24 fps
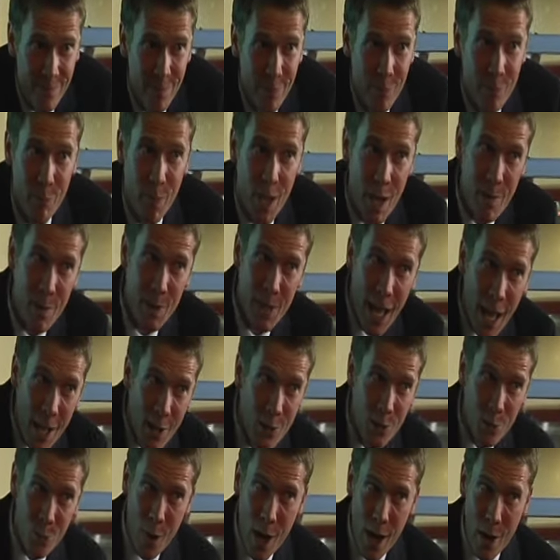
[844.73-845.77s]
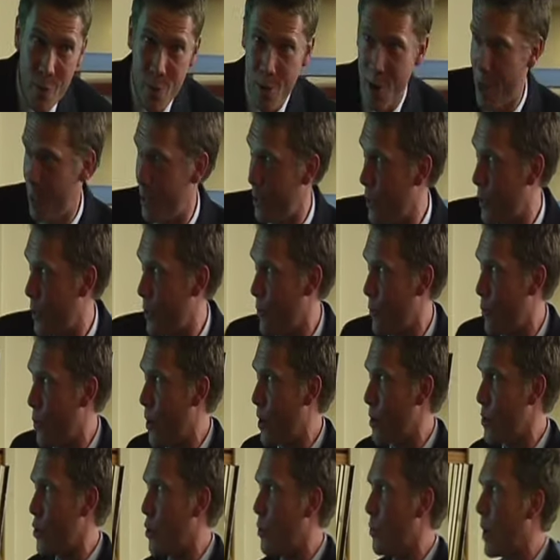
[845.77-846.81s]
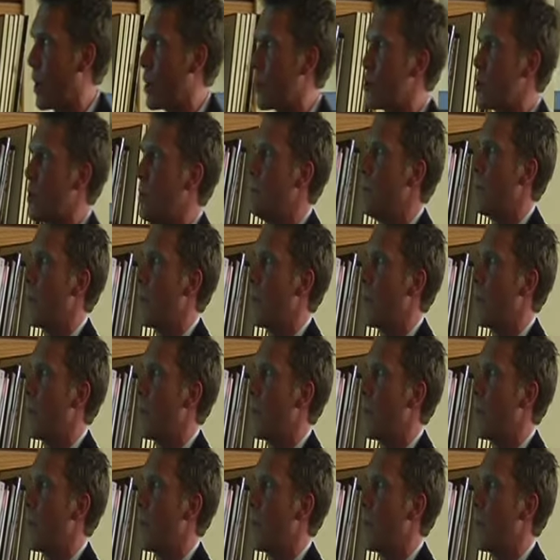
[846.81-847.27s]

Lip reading: Maybe that's why we're not looking for it too much.